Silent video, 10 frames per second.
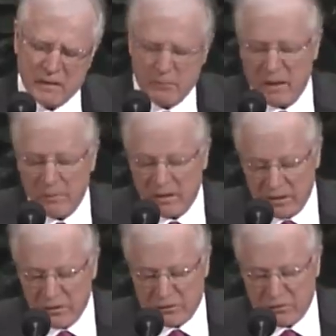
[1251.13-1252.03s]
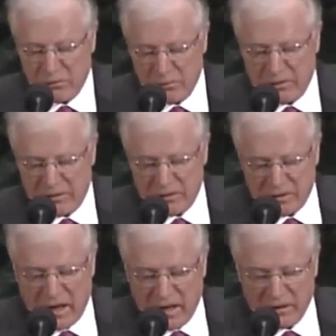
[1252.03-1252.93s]
Maybe it is true that
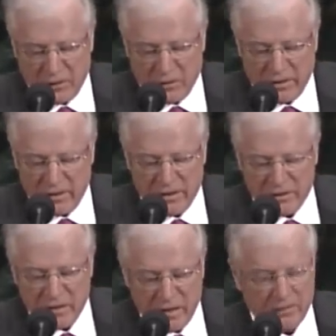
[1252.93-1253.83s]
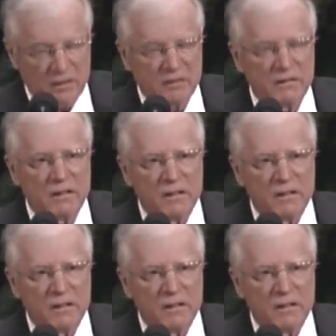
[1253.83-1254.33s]
this category has never